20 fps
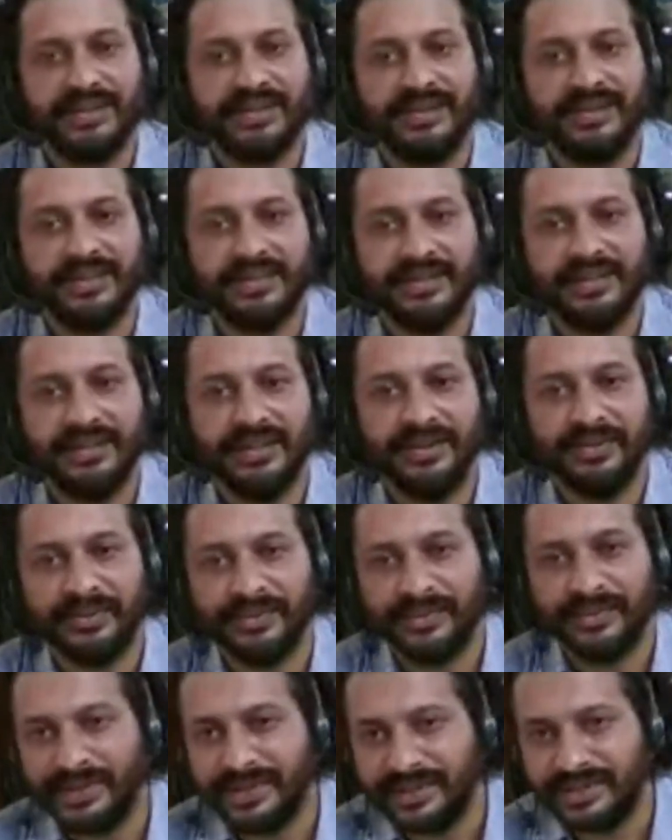That was a
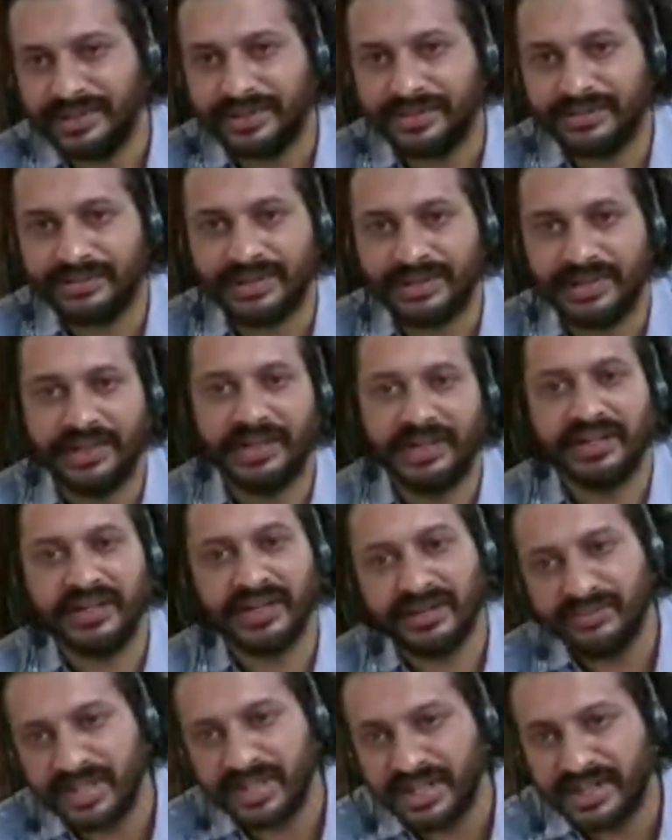time-taking,
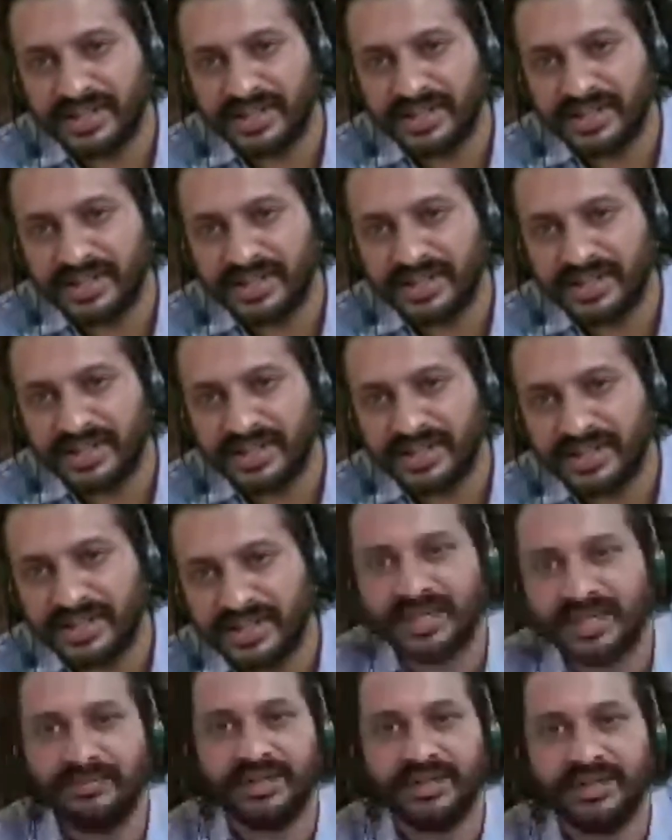you know,
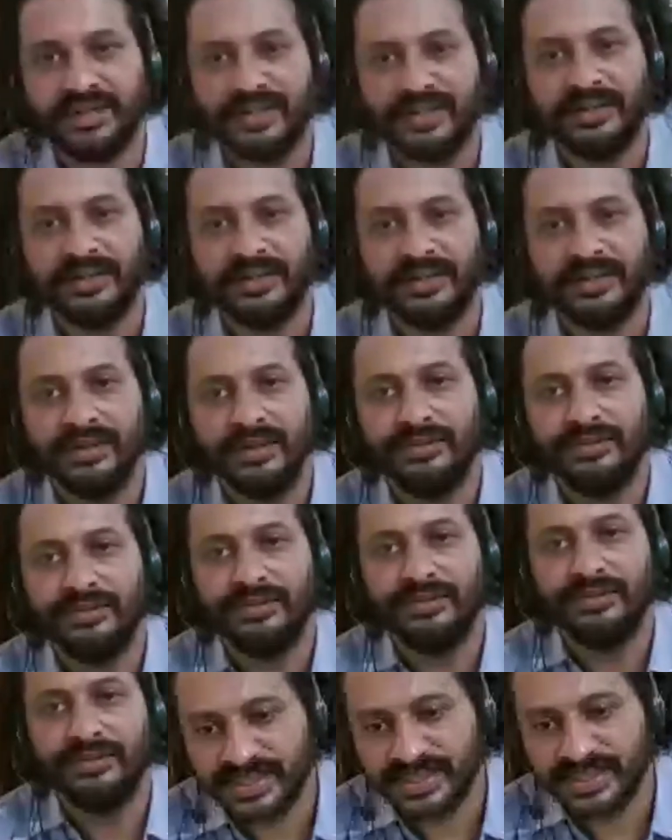inconvenient
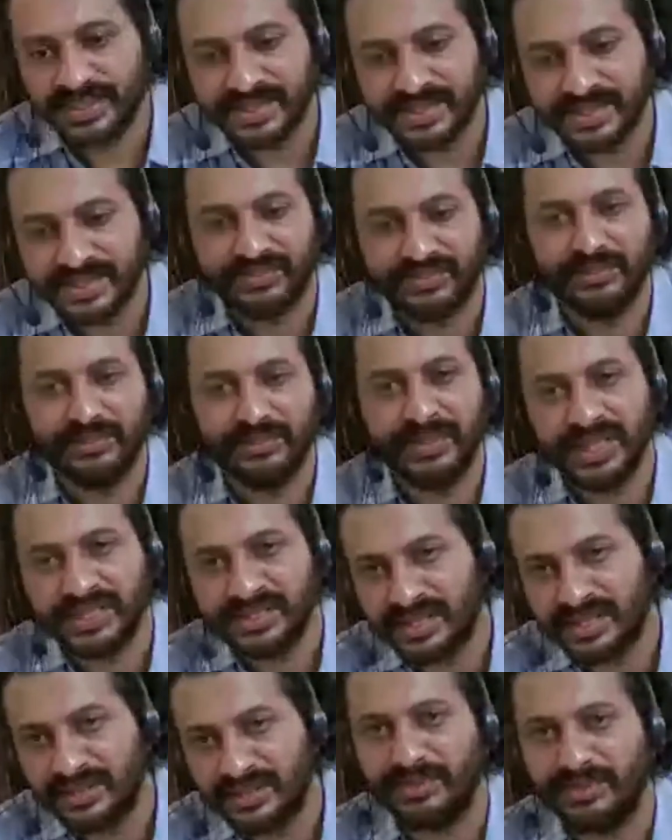activity. For
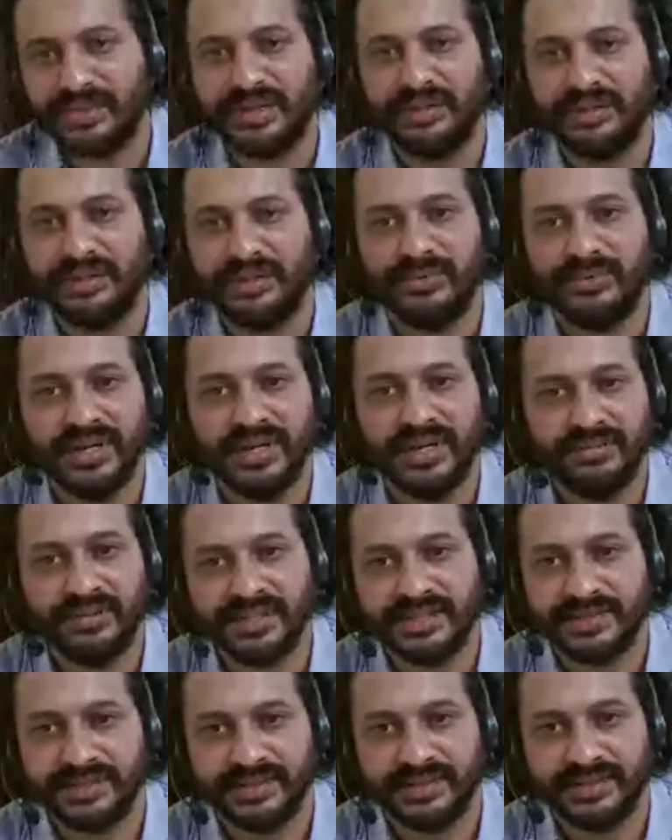instance, you know, one of the
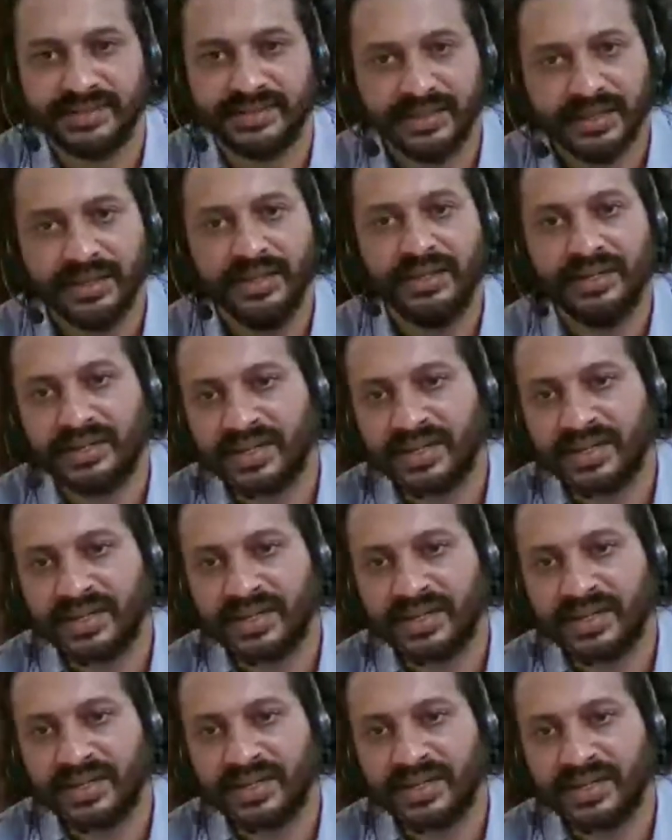major import commodity
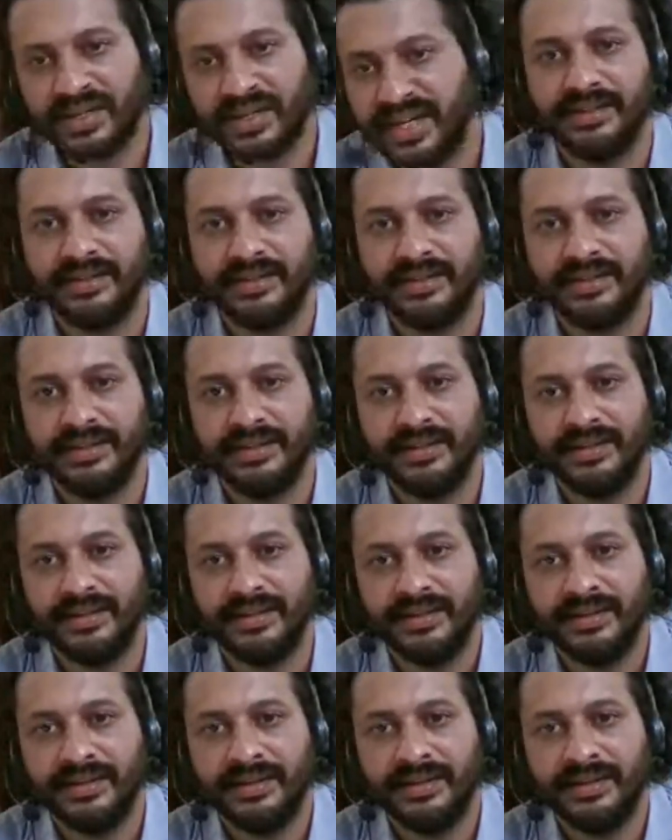was
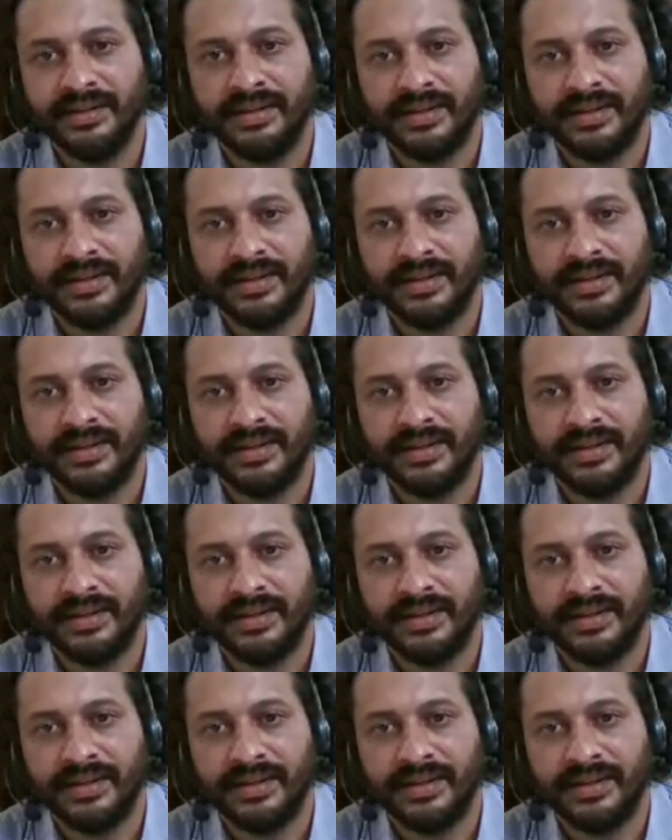rice.